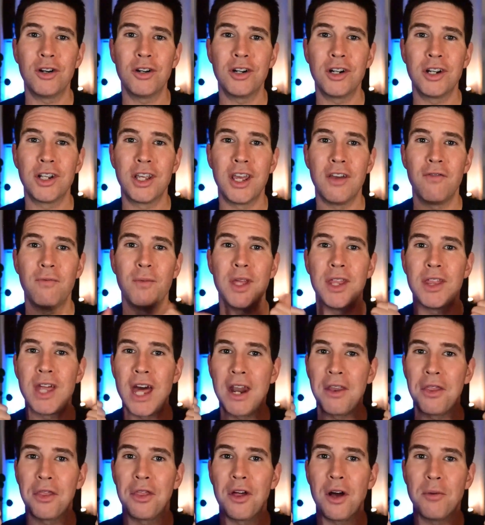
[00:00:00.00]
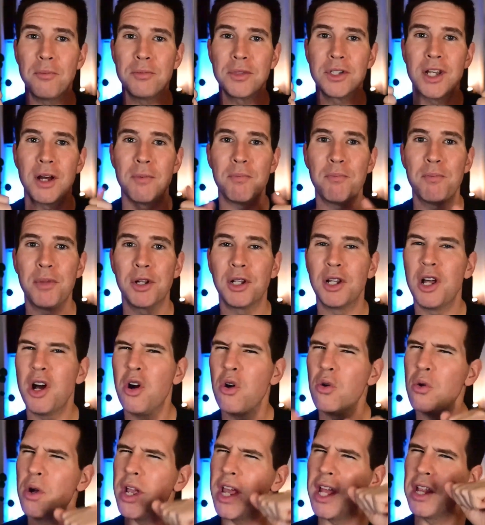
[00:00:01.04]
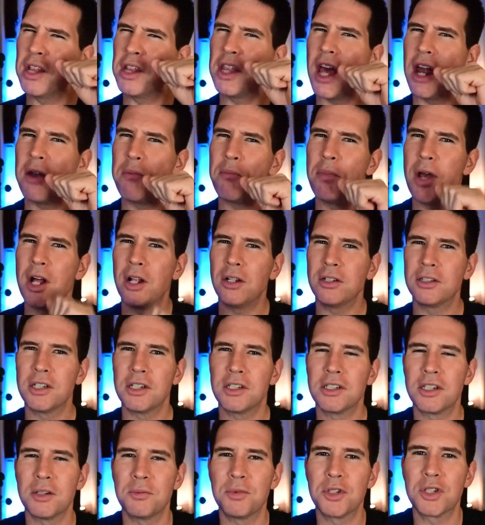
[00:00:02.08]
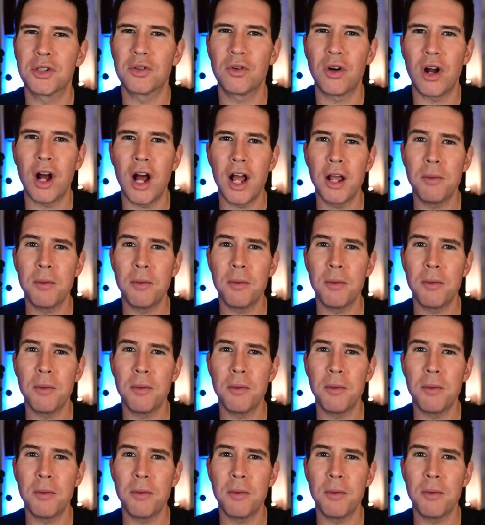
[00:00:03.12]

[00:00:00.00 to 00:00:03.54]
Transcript: give me that thumbs up below, hit that bell to subscribe,